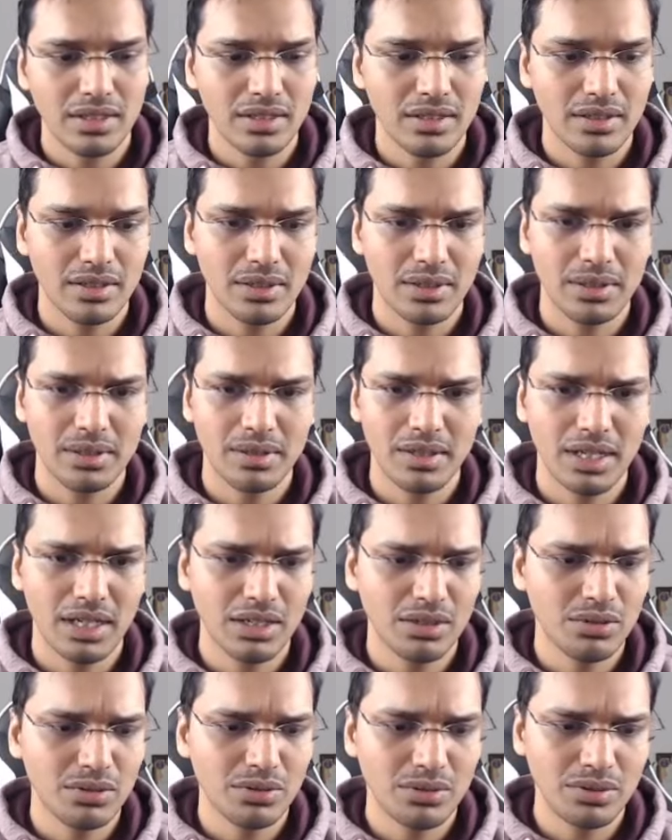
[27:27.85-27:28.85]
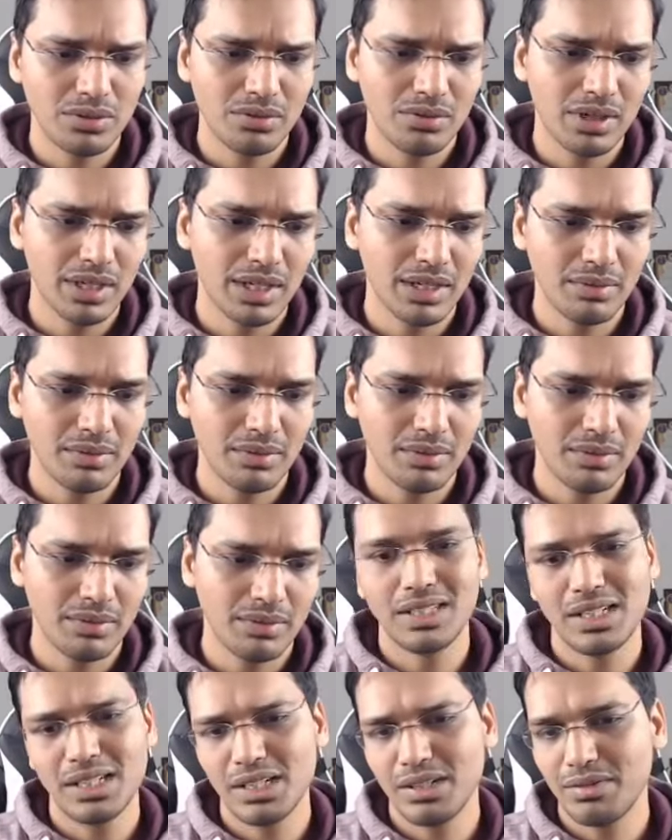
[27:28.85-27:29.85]
I don't know why I
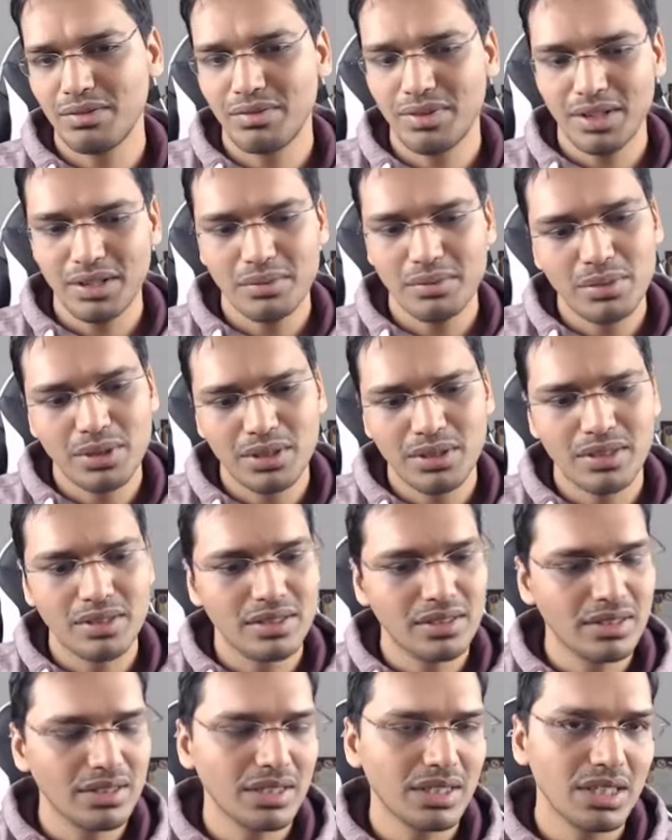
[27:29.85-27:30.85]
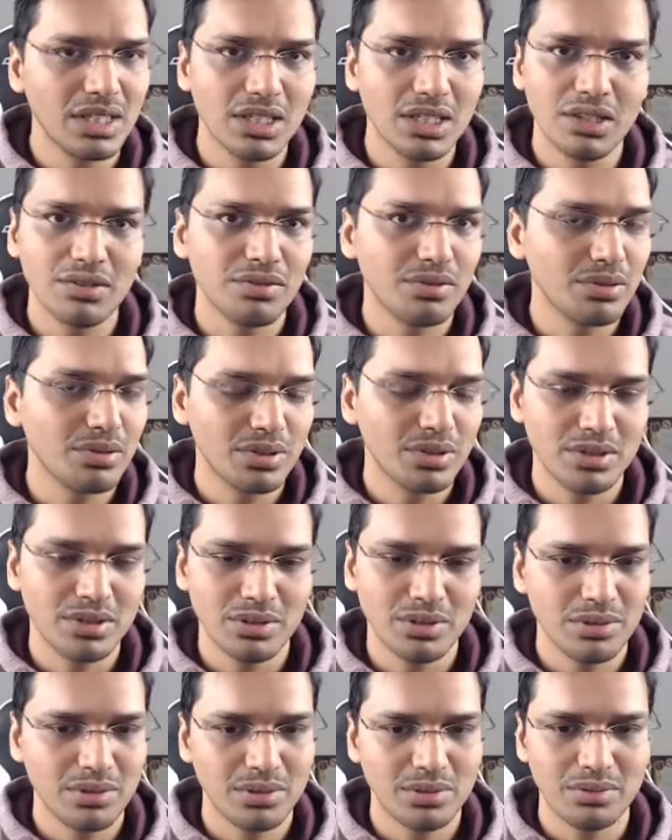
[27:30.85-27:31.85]
played king f5, but king f4 is
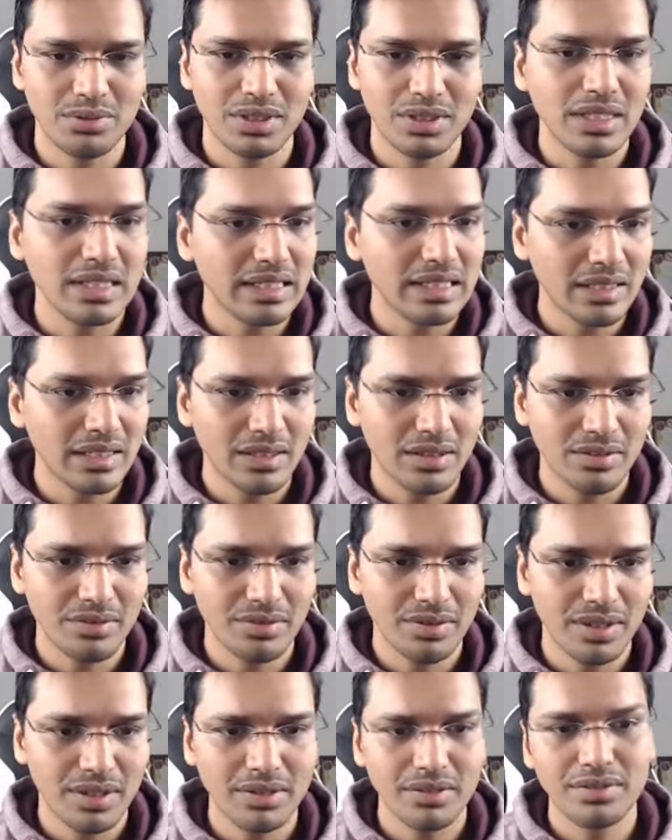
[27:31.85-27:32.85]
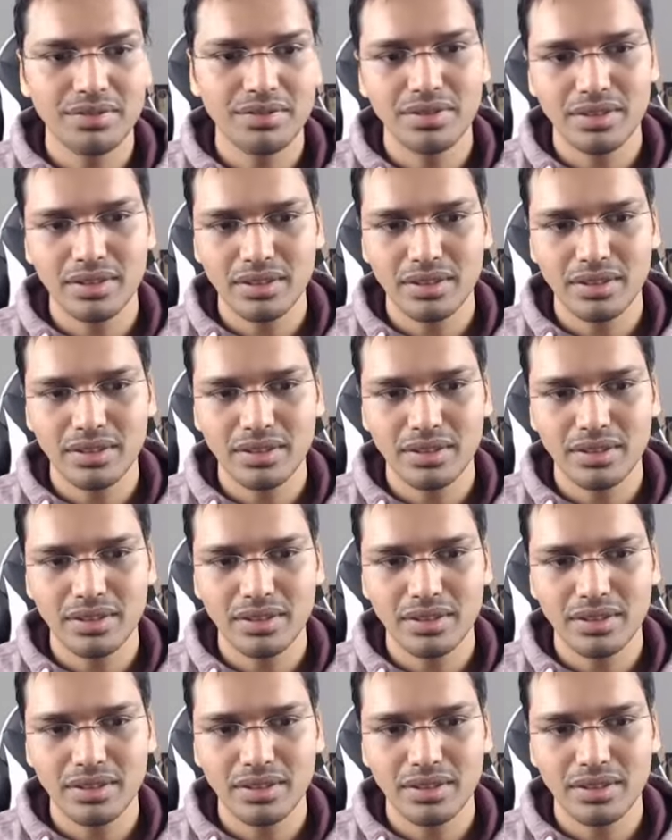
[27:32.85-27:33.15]
also winning. King f5,